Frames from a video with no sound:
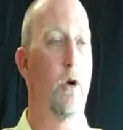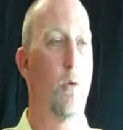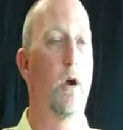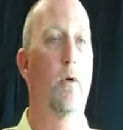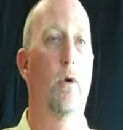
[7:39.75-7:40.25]
you
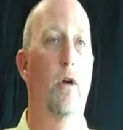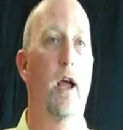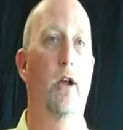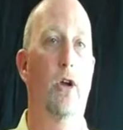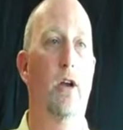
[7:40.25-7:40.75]
know, we're,
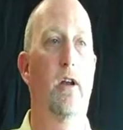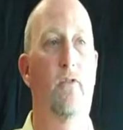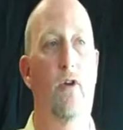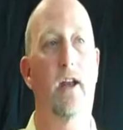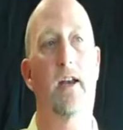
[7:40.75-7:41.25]
we're not good
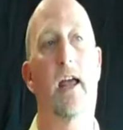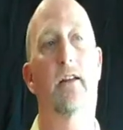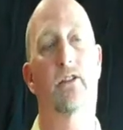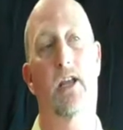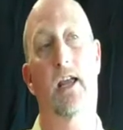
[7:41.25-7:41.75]
enough right
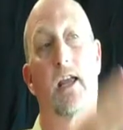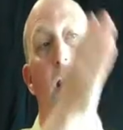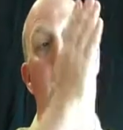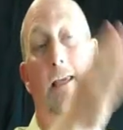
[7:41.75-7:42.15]
now to say,